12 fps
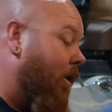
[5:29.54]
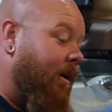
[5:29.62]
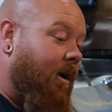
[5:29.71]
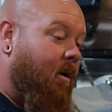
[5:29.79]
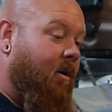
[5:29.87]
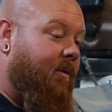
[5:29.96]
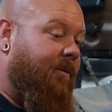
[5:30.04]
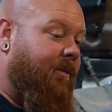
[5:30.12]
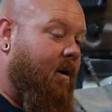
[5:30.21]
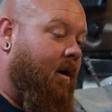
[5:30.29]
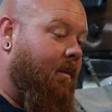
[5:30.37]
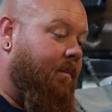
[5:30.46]
gonna go
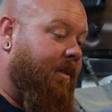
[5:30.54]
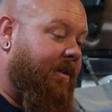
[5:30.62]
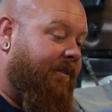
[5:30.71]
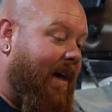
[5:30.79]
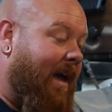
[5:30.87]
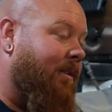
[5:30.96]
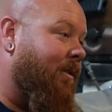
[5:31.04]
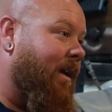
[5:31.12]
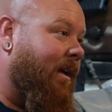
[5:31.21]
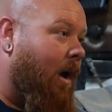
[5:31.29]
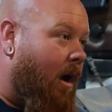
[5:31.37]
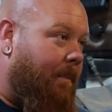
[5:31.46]
from the factory
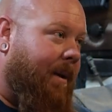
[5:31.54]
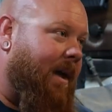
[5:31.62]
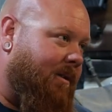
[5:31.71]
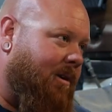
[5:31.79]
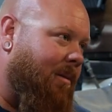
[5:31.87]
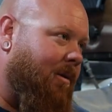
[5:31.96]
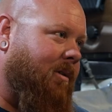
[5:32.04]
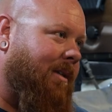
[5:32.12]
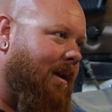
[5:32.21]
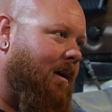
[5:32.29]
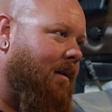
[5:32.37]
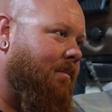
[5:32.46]
compound turbo
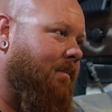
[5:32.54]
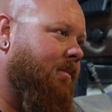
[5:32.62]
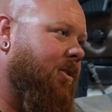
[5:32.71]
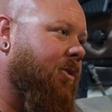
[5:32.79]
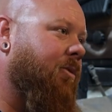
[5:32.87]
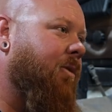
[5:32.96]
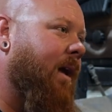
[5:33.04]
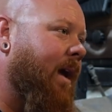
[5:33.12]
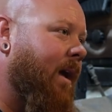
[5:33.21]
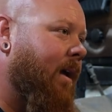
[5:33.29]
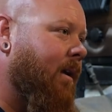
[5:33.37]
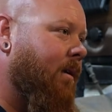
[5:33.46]
setup to
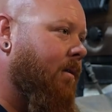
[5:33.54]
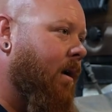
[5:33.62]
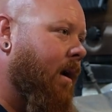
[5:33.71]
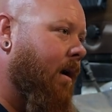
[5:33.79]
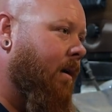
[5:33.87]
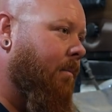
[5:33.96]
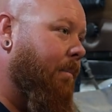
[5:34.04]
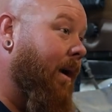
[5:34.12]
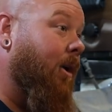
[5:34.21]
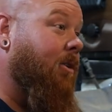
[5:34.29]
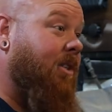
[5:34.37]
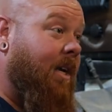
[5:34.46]
a
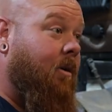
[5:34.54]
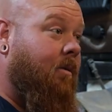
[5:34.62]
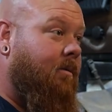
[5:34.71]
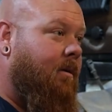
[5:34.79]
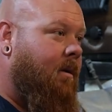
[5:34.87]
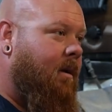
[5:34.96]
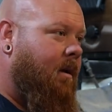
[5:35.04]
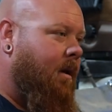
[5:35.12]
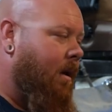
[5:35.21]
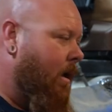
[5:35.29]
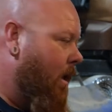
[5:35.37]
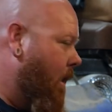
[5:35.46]
bigger single. Okay.